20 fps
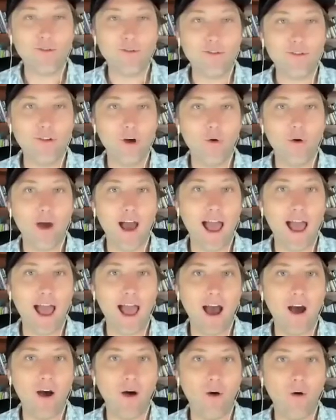don't know
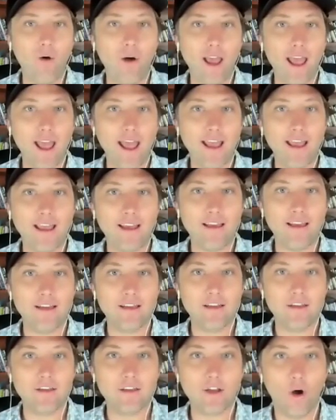how a
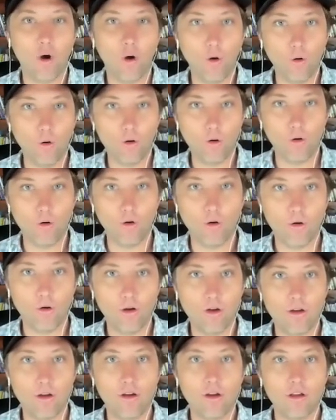total